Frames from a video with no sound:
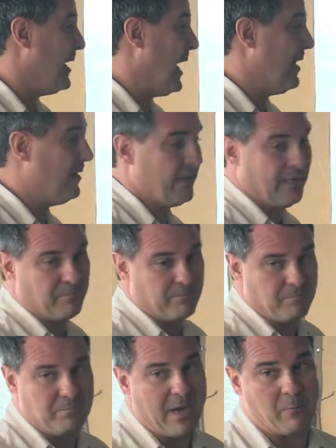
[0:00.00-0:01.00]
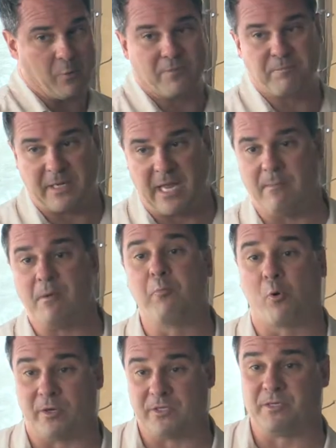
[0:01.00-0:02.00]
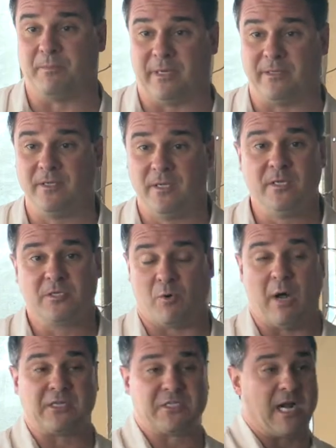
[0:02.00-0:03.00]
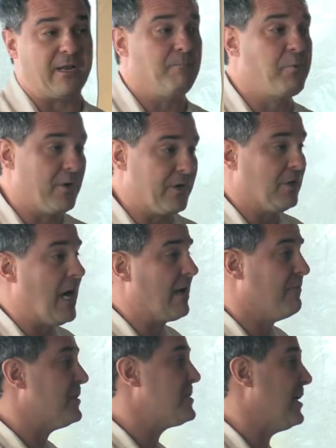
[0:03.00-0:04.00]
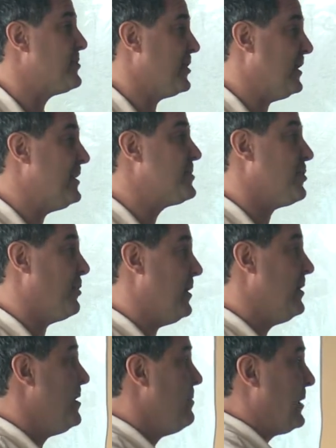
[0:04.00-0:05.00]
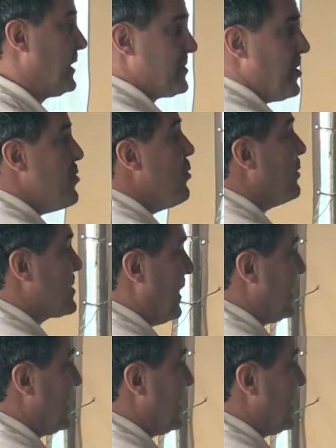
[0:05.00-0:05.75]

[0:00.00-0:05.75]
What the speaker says: And net worth became important to me. So I started putting a lot of intention into it because I knew it was